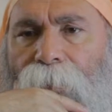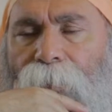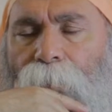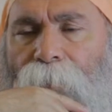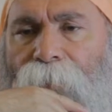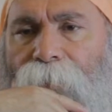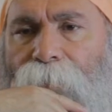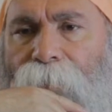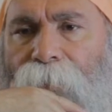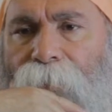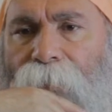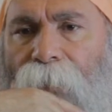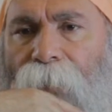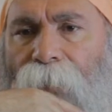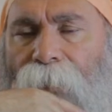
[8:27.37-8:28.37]
went to
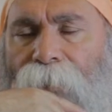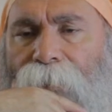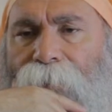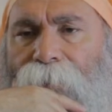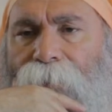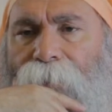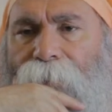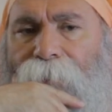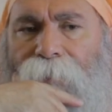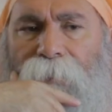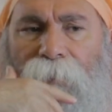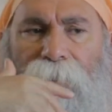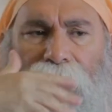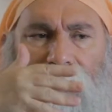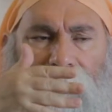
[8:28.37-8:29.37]
India, they
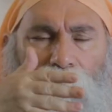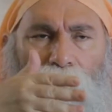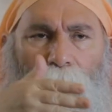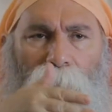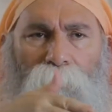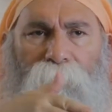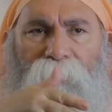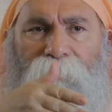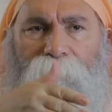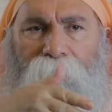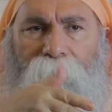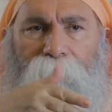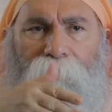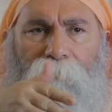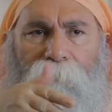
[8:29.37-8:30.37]
think that, oh, these
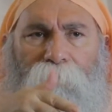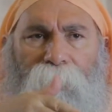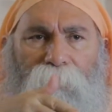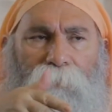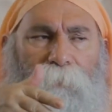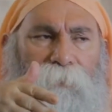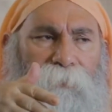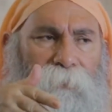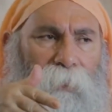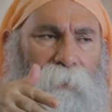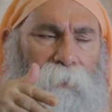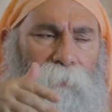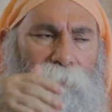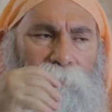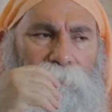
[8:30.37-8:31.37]
people pray to the sun